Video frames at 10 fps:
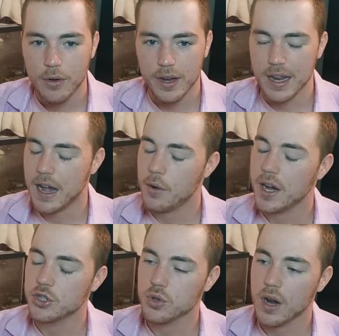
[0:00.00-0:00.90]
and how
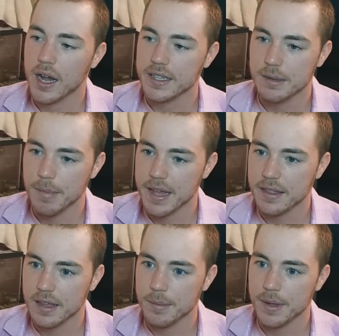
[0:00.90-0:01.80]
I try to make
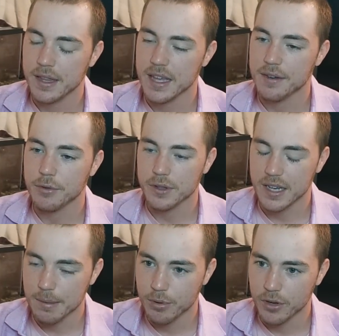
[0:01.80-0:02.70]
them and the effort that
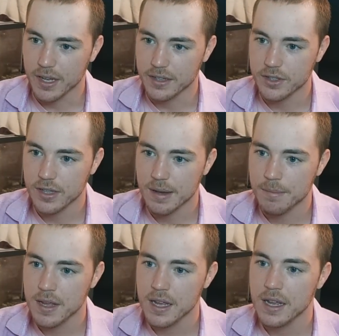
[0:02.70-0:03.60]
I put into
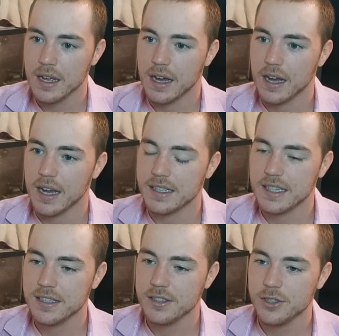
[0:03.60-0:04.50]
them, I
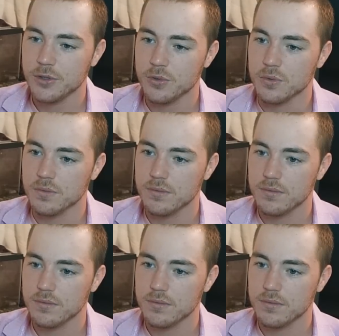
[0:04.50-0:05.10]
tend to